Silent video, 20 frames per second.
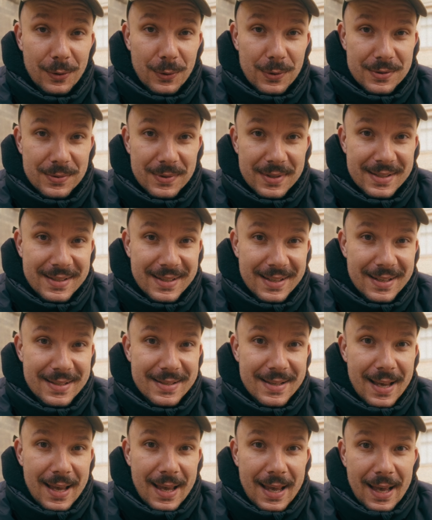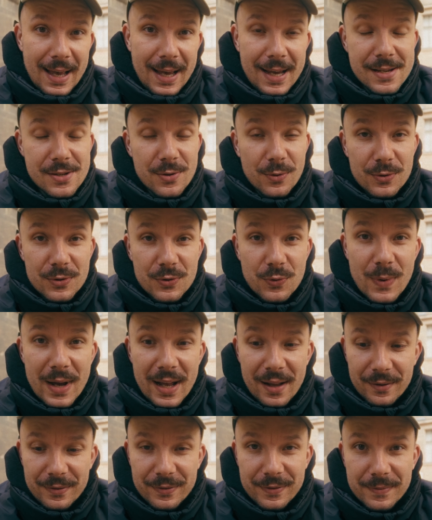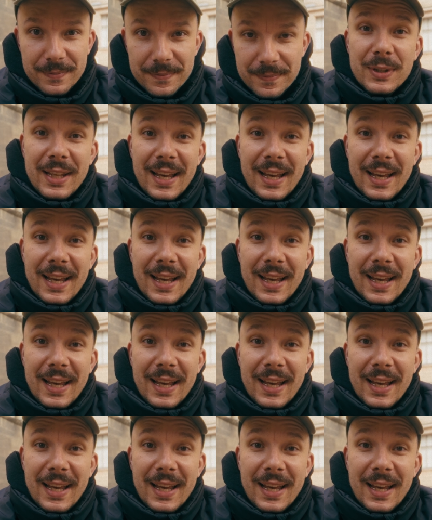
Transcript: lords, the 6, 8 or 12.